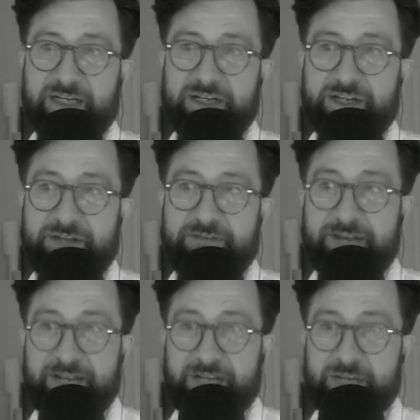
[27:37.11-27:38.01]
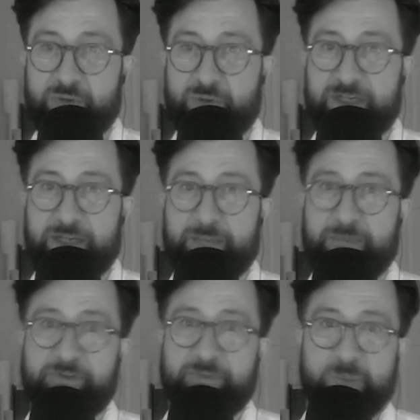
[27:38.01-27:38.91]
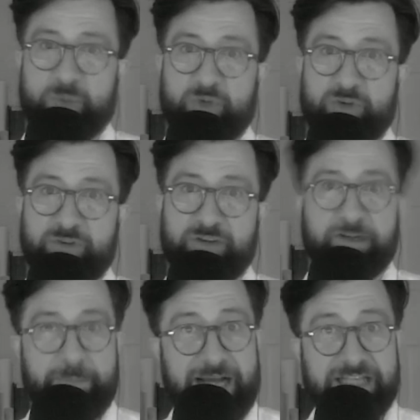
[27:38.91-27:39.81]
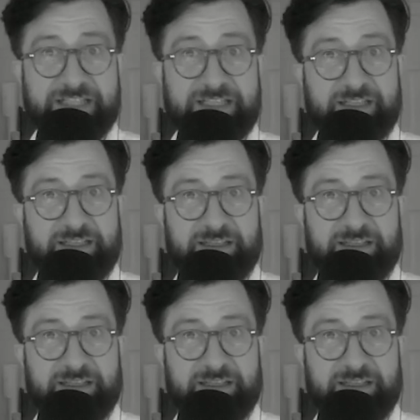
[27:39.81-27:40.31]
enough and a growing number of people who are very passionate